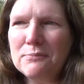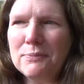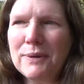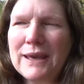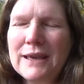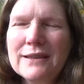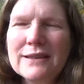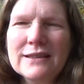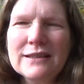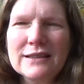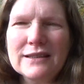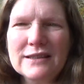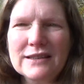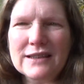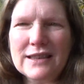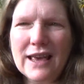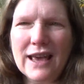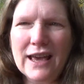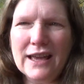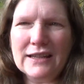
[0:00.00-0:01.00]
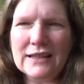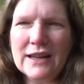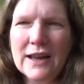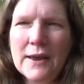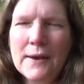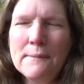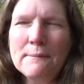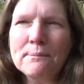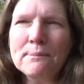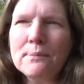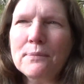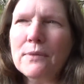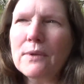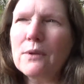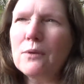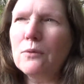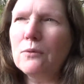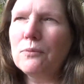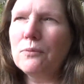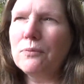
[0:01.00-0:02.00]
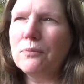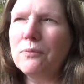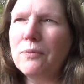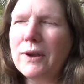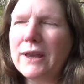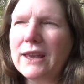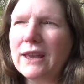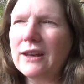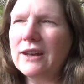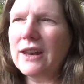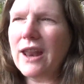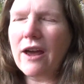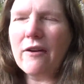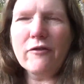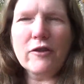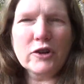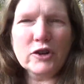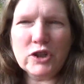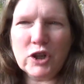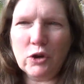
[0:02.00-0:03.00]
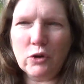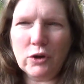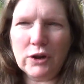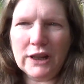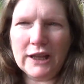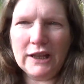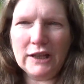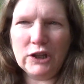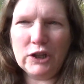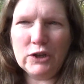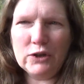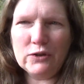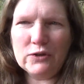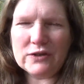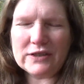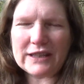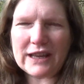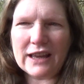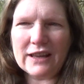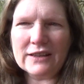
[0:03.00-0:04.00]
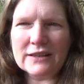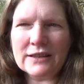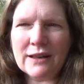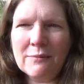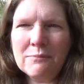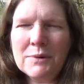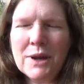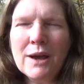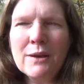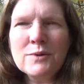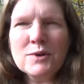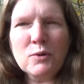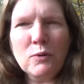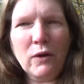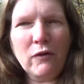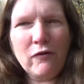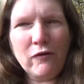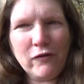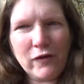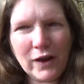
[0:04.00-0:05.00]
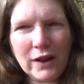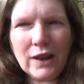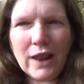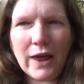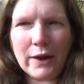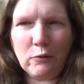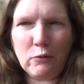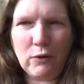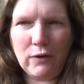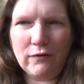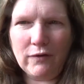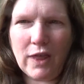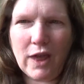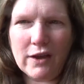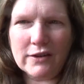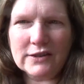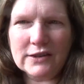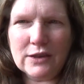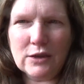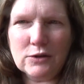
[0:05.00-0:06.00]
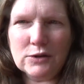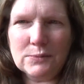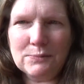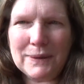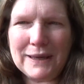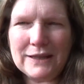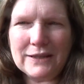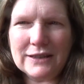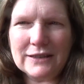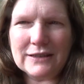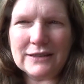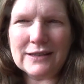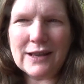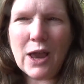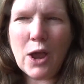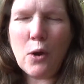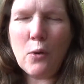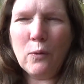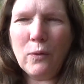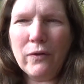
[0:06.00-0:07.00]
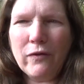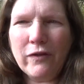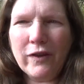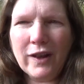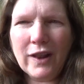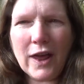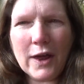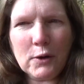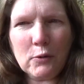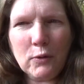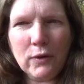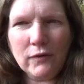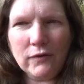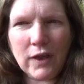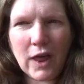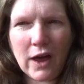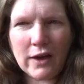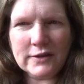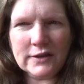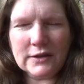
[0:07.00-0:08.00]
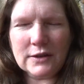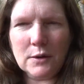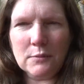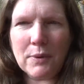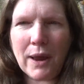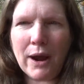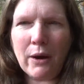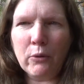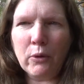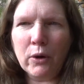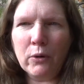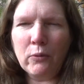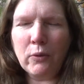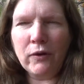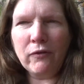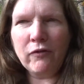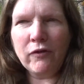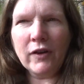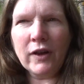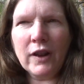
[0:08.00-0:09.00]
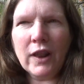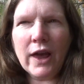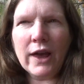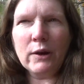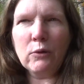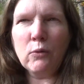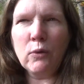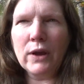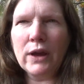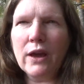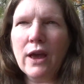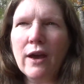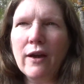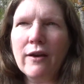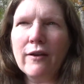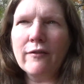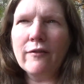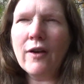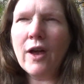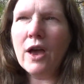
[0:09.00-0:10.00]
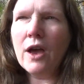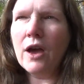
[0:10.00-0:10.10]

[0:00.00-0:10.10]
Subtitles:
pieces that we can never totally lose. And sometimes we feel like we've lost those pieces. We feel like we've lost our power. We feel like we have